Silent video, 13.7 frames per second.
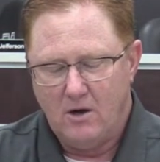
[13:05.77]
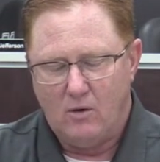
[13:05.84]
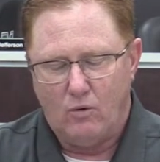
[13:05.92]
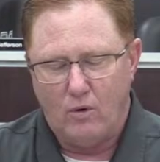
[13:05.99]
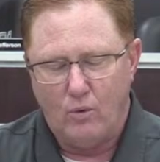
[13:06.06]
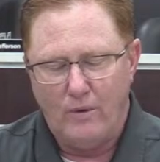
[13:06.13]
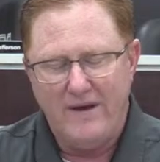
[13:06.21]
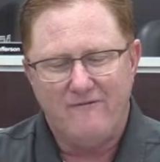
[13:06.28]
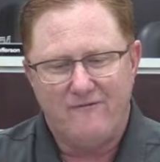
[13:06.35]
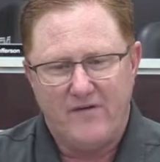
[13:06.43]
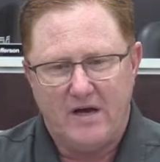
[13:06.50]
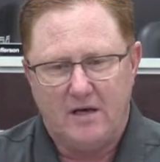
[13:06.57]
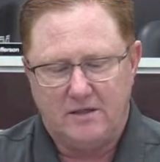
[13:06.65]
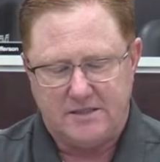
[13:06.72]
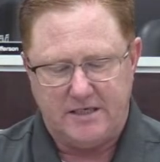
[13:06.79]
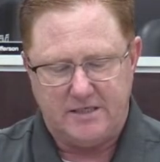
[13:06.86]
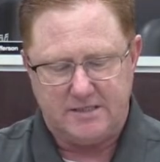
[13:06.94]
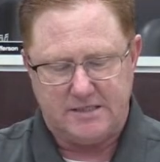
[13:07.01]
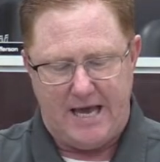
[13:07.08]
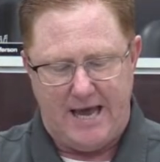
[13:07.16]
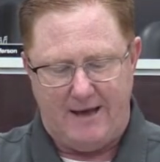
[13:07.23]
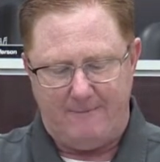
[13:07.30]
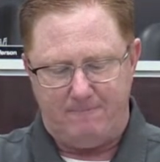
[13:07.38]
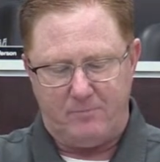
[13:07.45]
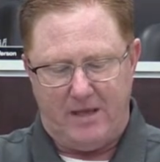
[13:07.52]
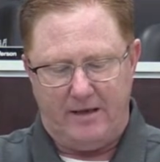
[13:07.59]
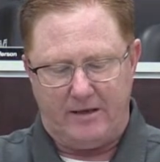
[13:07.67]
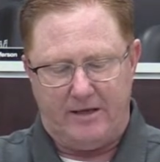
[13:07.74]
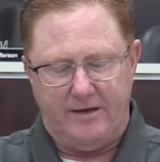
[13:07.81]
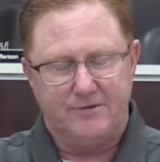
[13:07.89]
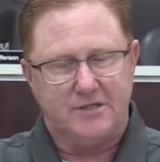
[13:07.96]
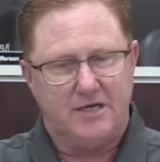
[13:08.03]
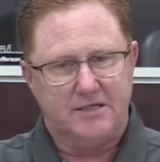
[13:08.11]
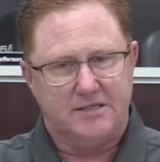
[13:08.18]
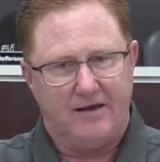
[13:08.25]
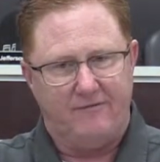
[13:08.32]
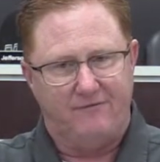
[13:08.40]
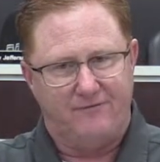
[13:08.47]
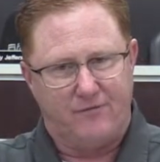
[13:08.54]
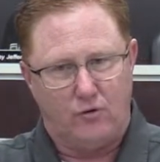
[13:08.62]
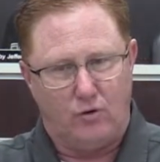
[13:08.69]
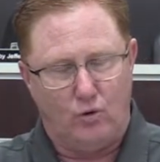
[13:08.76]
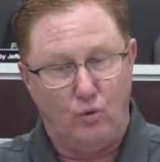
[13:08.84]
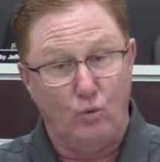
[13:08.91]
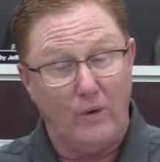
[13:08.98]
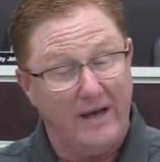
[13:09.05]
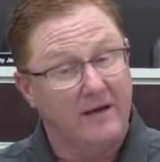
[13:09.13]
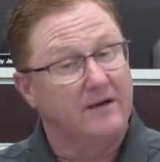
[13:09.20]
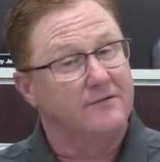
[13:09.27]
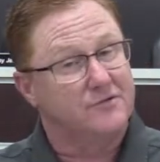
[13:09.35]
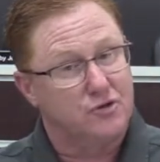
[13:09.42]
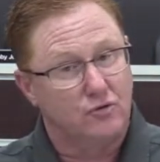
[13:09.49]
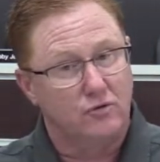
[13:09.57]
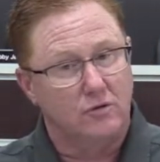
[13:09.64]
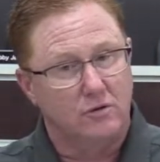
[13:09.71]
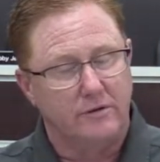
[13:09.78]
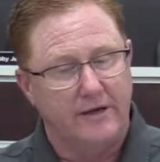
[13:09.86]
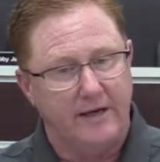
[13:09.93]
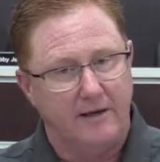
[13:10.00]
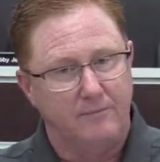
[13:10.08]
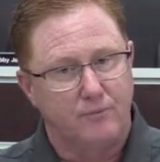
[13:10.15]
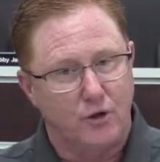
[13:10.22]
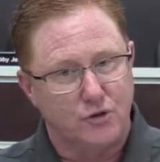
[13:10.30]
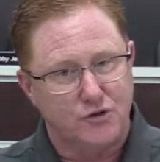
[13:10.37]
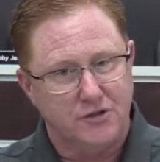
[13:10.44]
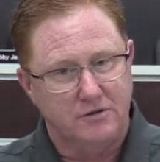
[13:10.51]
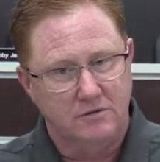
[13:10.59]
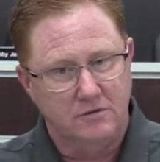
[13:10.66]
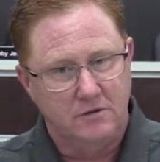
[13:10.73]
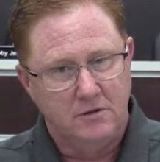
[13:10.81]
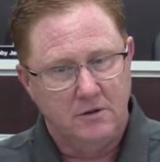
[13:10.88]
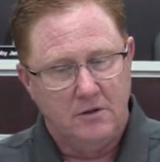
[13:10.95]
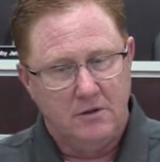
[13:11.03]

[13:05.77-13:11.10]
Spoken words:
What we felt is that it gives us a full week of school in person.